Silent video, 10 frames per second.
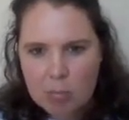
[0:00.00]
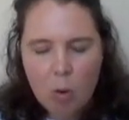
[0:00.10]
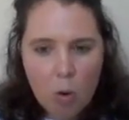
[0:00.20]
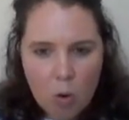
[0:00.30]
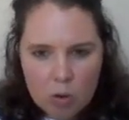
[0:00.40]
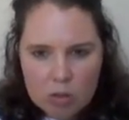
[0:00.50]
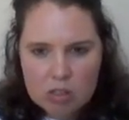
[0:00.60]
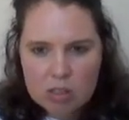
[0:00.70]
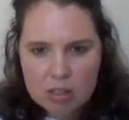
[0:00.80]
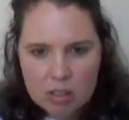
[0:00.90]

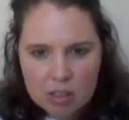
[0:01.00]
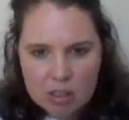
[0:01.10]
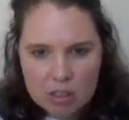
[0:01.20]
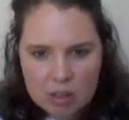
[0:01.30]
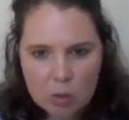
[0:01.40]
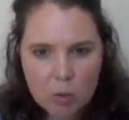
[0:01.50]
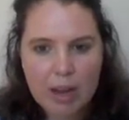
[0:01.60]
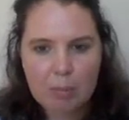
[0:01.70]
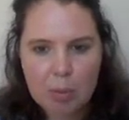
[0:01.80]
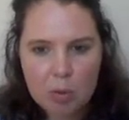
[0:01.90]
pause. Oh,
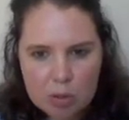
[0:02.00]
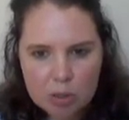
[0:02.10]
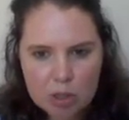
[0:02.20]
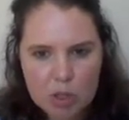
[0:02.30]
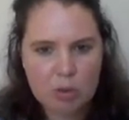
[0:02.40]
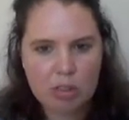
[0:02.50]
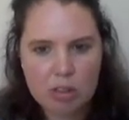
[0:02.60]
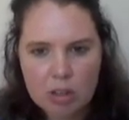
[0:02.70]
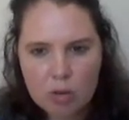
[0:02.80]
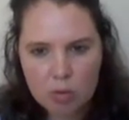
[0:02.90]
and pause goes with
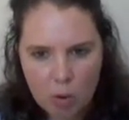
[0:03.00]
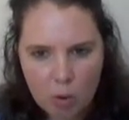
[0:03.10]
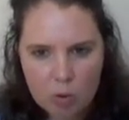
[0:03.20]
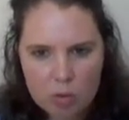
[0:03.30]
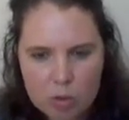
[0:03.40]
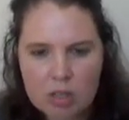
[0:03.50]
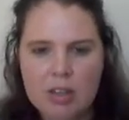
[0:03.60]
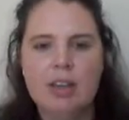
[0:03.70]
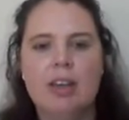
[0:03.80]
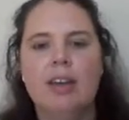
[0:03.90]
roars,
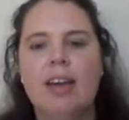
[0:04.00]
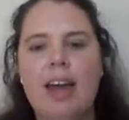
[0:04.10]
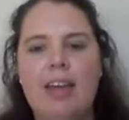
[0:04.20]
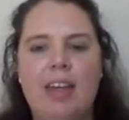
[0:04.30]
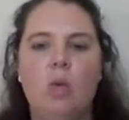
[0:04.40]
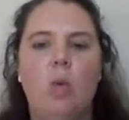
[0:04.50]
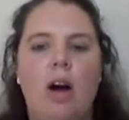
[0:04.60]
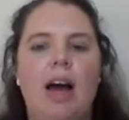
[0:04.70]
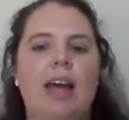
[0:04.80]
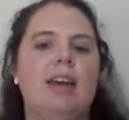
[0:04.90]
and then
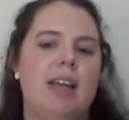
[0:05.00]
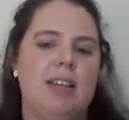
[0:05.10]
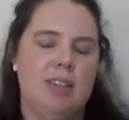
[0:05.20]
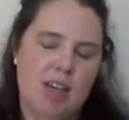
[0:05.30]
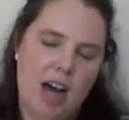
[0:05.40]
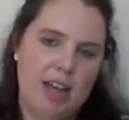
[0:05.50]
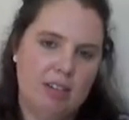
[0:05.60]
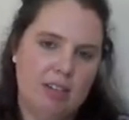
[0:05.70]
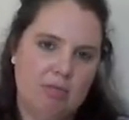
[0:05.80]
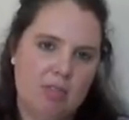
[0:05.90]
wide and tight.
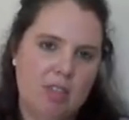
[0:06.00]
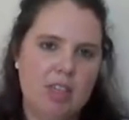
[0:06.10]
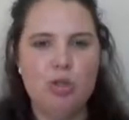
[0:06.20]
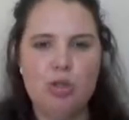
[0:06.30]
So once you